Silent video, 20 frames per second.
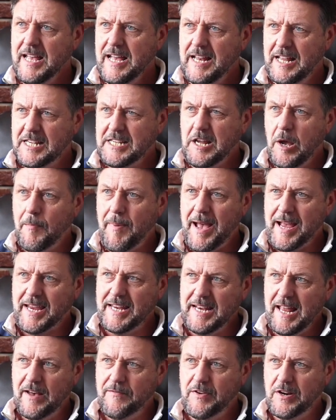Let's go back
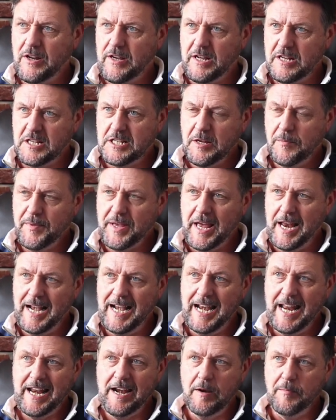and have a look at something a
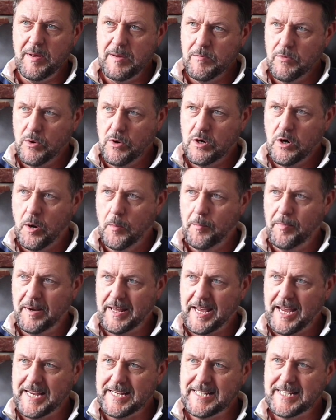little bit more
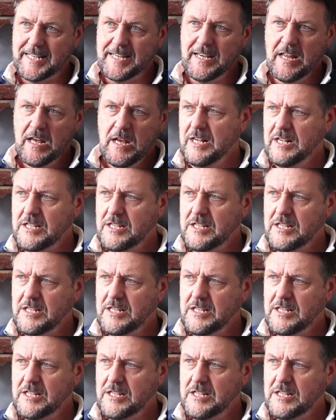complicated.